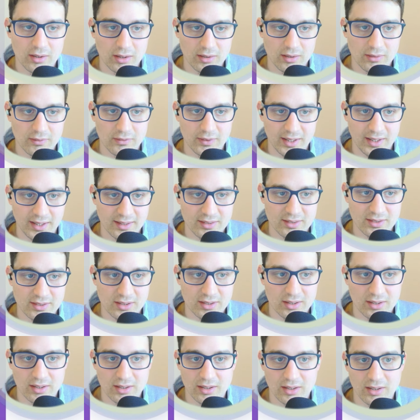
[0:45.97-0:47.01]
with
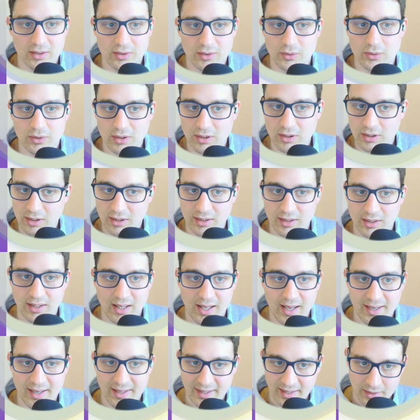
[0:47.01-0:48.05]
Google
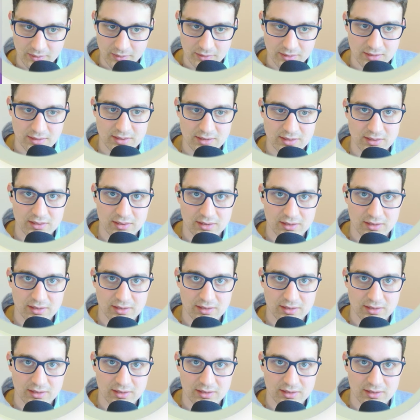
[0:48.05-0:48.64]
accounts.